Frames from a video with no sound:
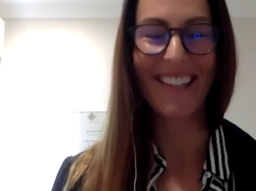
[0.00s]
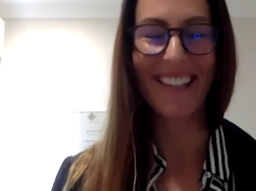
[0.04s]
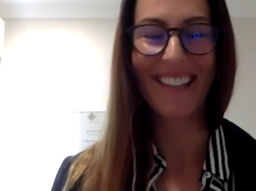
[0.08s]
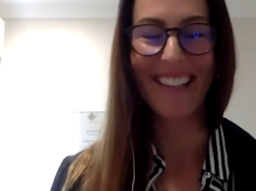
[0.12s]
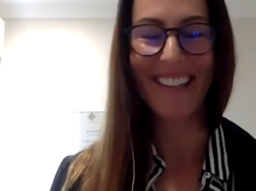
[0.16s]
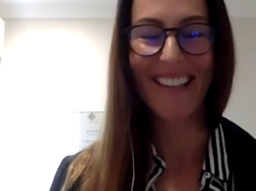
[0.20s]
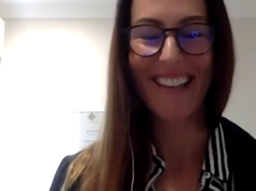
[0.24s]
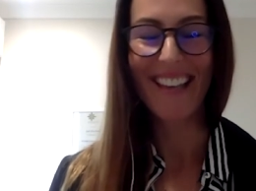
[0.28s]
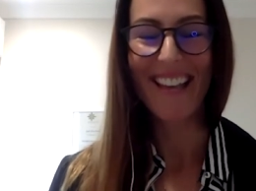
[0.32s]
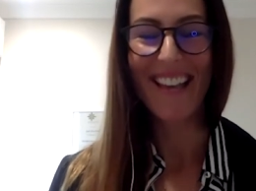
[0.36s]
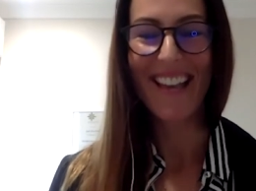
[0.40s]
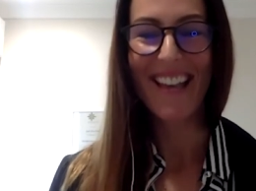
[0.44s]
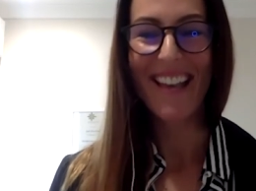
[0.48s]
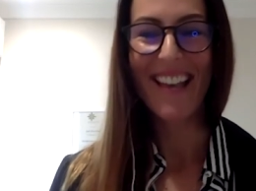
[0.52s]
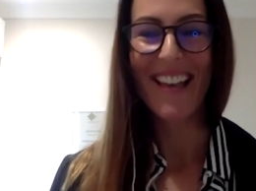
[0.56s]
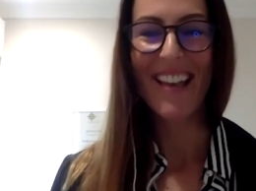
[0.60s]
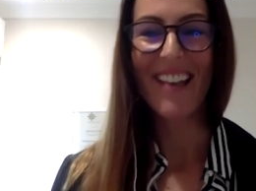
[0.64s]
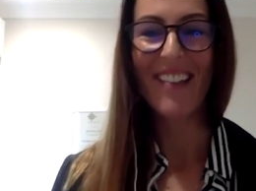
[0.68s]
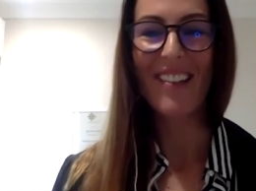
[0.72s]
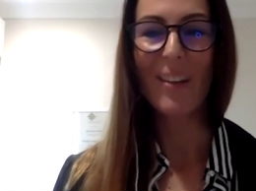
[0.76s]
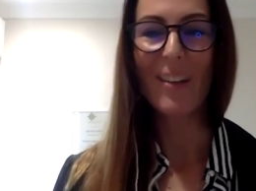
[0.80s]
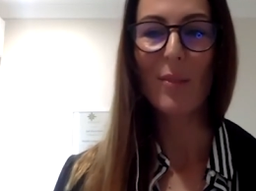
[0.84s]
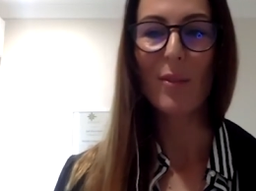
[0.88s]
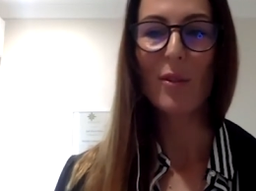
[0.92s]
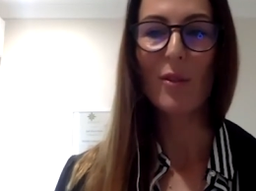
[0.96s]
I'm
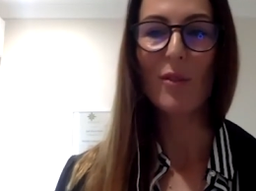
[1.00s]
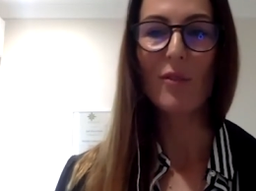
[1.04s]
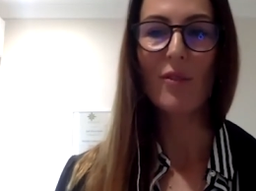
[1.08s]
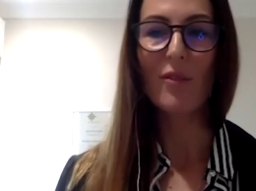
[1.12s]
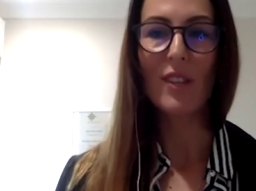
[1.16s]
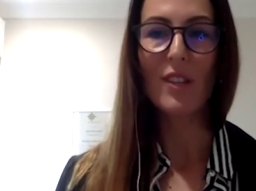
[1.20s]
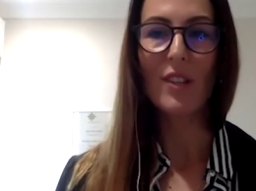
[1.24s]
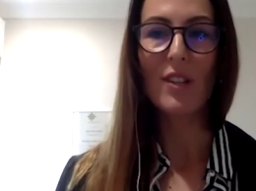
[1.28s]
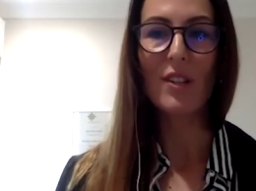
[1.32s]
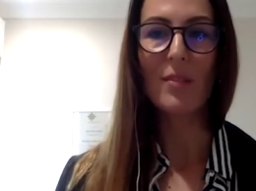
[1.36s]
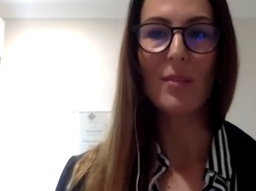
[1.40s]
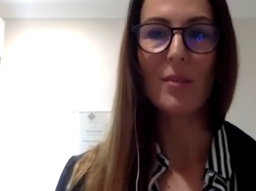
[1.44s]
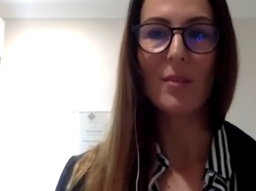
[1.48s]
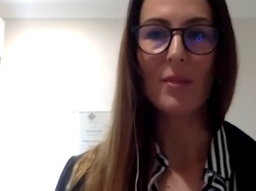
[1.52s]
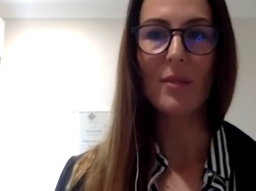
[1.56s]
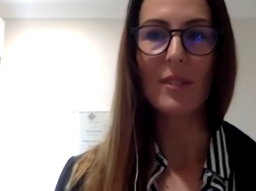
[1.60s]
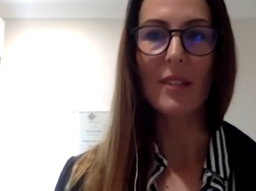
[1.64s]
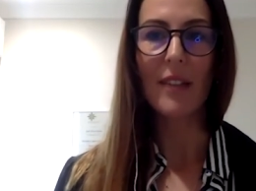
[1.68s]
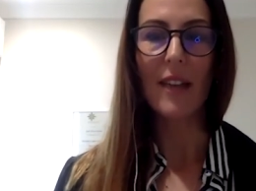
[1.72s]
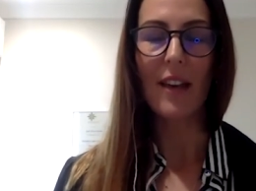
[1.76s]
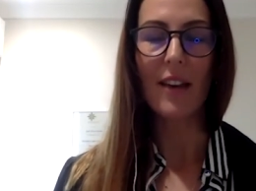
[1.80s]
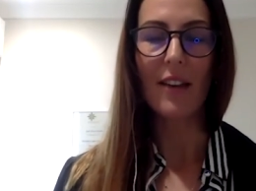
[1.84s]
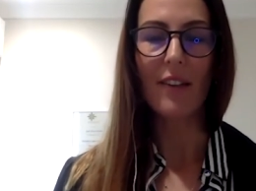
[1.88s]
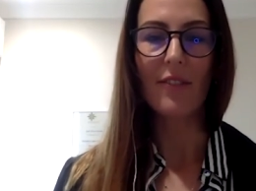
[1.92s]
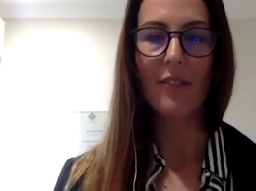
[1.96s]
like, well, vegetables
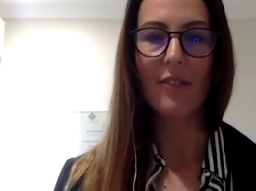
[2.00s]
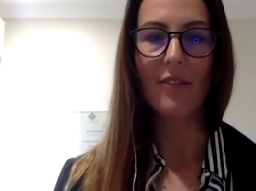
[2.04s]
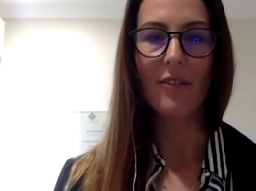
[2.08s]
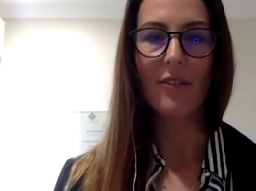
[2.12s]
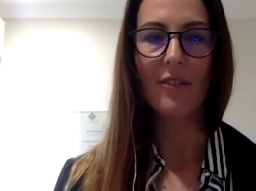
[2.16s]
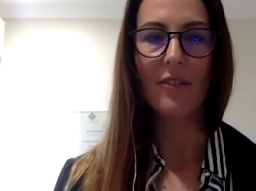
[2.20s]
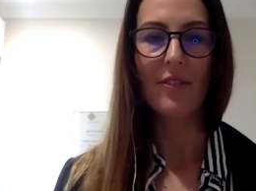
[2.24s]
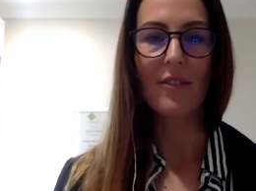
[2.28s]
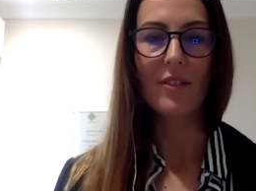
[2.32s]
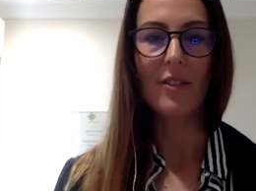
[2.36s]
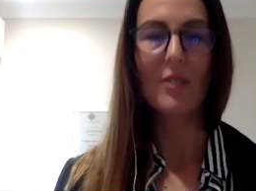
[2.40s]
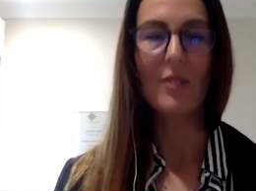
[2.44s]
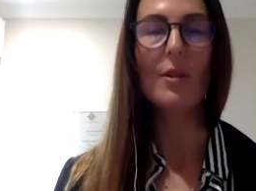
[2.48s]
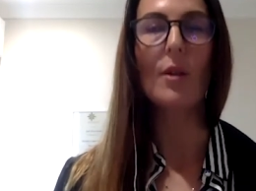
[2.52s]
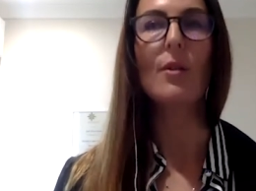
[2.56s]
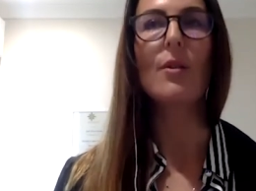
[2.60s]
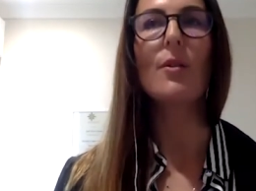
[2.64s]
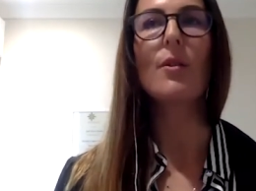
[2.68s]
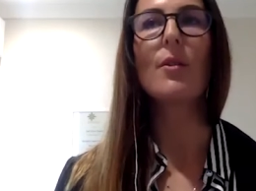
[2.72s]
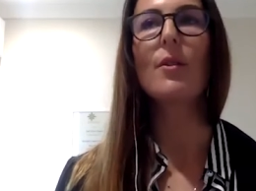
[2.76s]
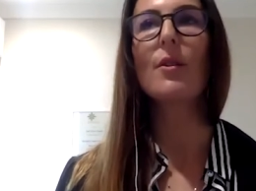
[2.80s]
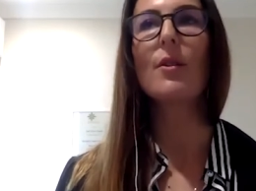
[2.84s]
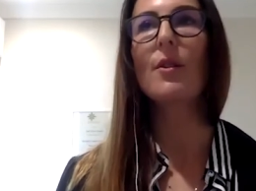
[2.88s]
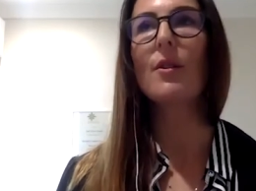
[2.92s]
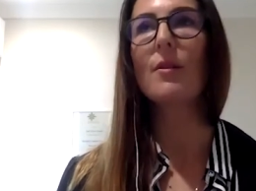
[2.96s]
have
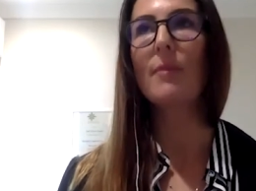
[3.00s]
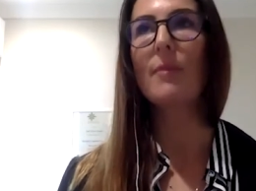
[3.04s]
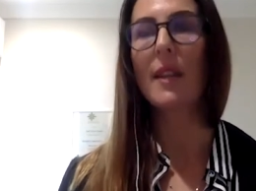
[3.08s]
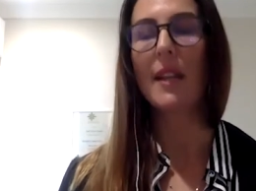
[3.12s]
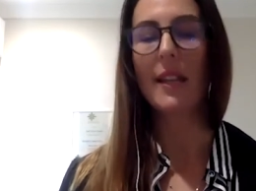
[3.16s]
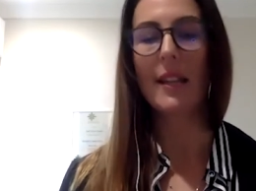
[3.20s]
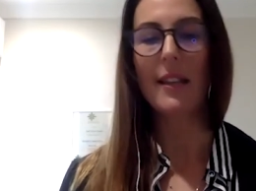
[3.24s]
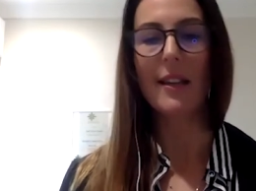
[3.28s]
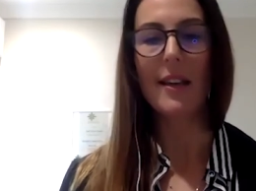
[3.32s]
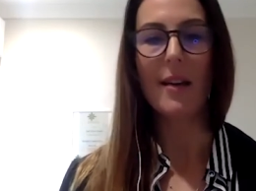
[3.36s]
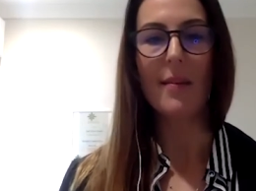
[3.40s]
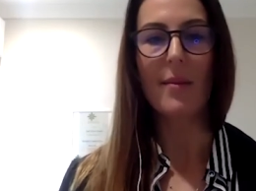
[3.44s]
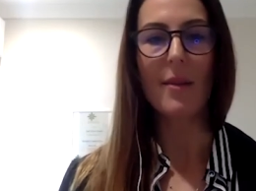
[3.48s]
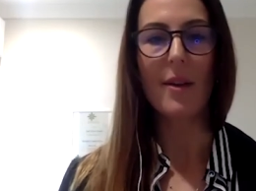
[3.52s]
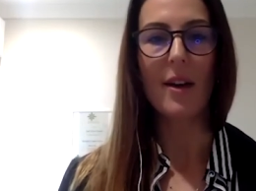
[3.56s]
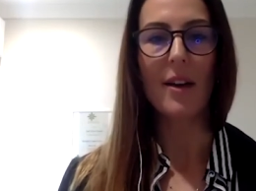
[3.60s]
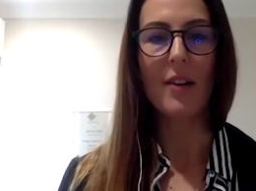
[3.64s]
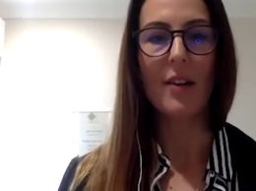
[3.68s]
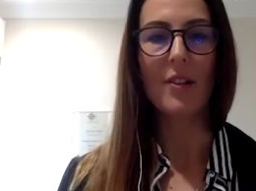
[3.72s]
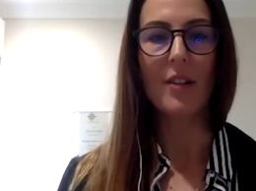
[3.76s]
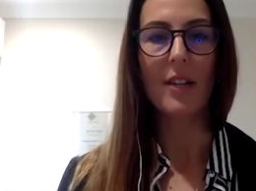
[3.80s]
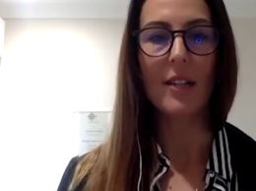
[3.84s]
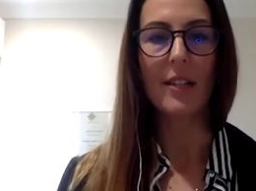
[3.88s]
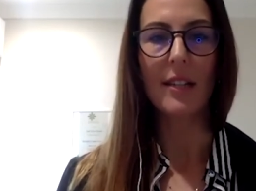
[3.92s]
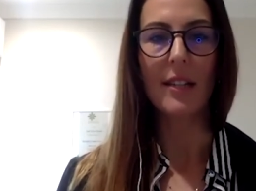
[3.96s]
so many
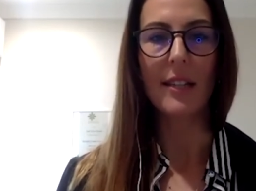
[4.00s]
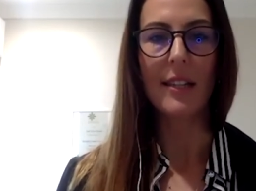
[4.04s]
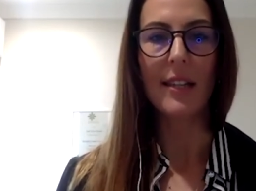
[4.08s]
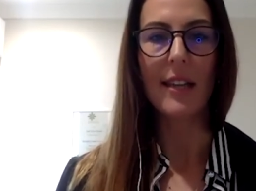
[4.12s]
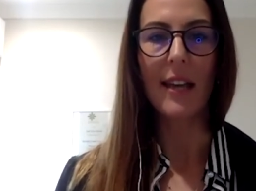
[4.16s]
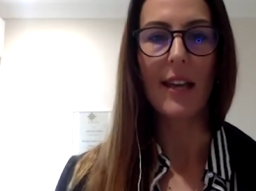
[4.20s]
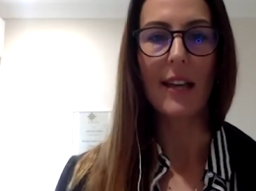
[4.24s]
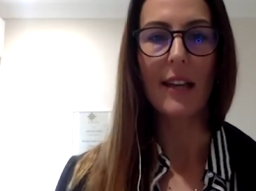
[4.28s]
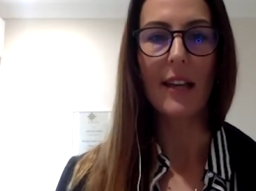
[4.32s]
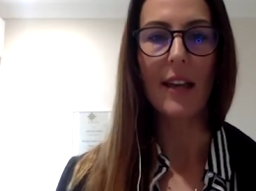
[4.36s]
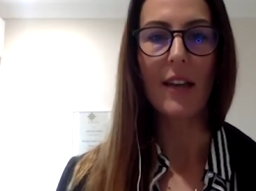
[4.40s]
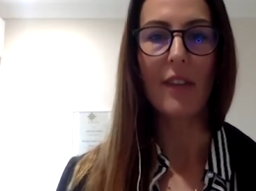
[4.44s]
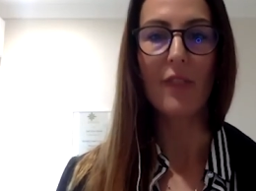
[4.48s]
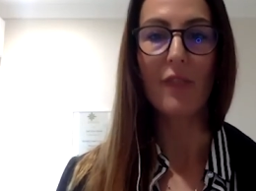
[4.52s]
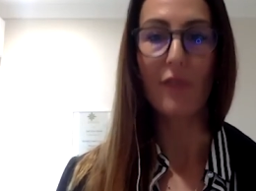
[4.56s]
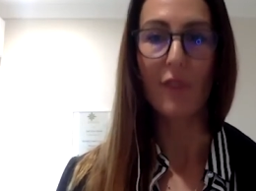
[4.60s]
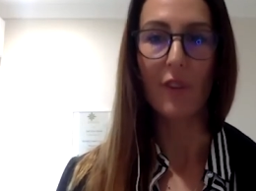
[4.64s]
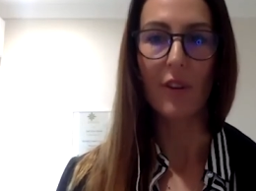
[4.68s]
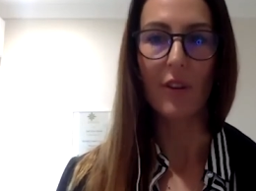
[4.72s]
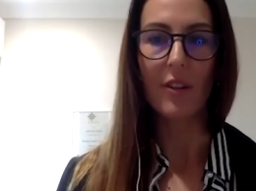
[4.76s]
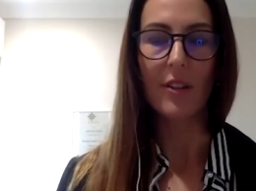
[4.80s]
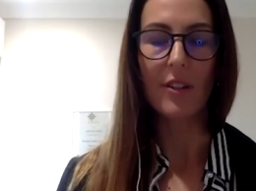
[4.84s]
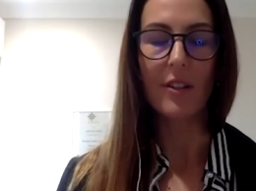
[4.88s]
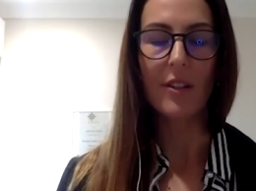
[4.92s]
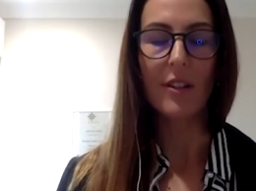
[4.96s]
carbohydrates like that and
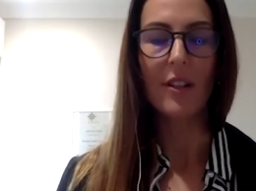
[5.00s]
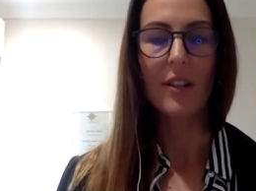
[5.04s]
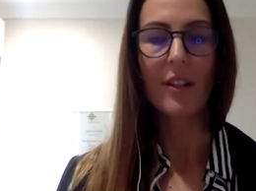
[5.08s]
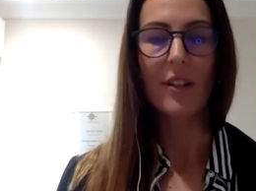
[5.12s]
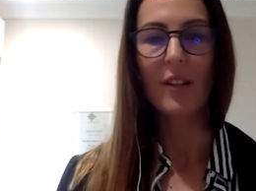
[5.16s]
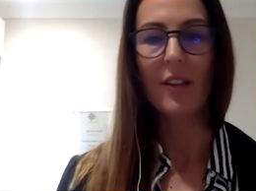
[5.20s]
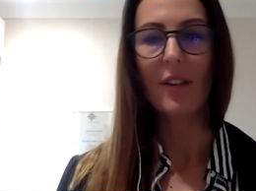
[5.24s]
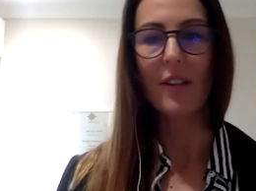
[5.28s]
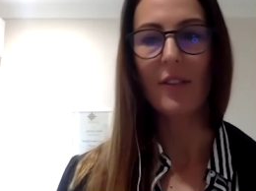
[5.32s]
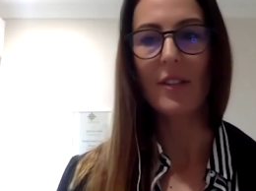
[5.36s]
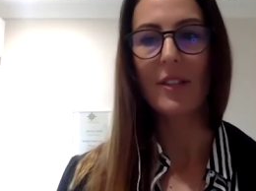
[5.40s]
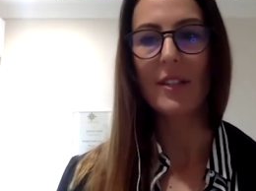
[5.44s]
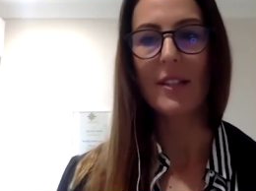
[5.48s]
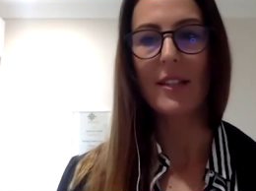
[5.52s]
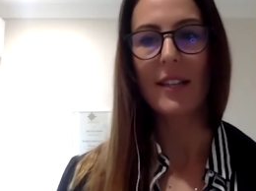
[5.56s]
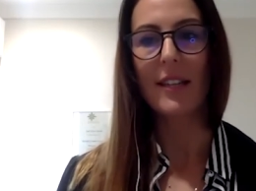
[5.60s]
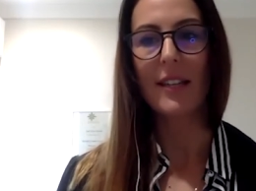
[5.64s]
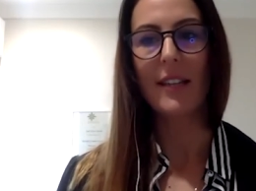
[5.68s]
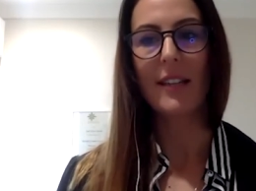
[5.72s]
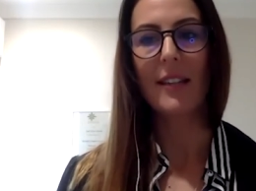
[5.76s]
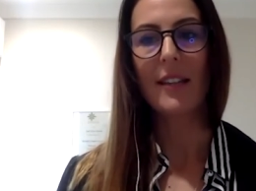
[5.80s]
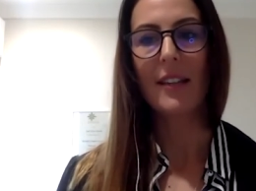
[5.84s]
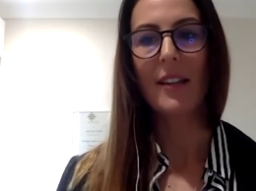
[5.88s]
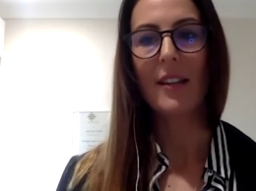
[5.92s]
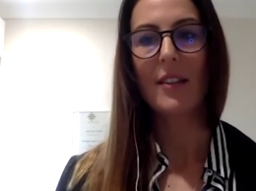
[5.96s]
fruits
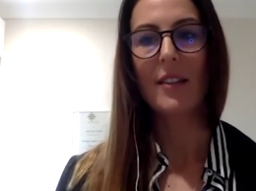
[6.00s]
obviously.